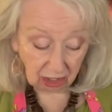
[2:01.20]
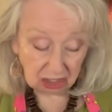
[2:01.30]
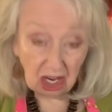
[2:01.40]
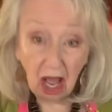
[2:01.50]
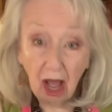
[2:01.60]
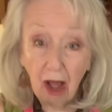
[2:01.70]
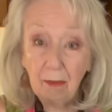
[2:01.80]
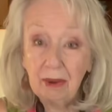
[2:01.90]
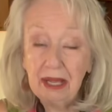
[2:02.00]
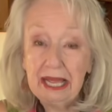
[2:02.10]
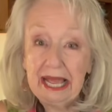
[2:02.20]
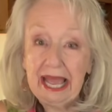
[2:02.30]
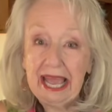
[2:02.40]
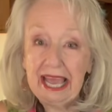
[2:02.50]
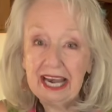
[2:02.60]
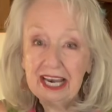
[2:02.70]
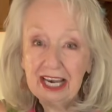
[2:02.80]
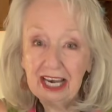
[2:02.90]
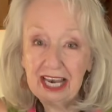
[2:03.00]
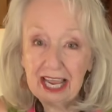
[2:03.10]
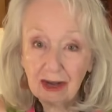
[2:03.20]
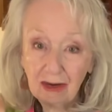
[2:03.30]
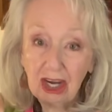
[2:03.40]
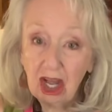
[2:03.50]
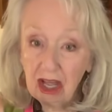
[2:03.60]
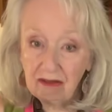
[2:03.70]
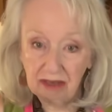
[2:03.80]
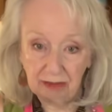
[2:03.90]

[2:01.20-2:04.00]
top and an electric oven.